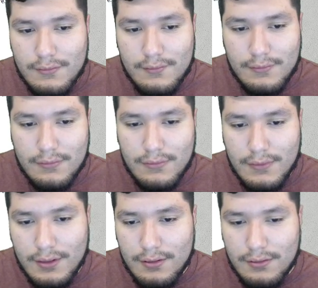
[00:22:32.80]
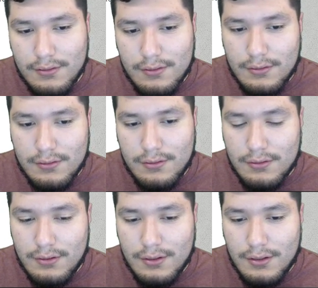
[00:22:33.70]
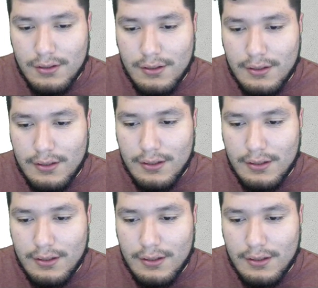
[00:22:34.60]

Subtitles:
(no one is talking)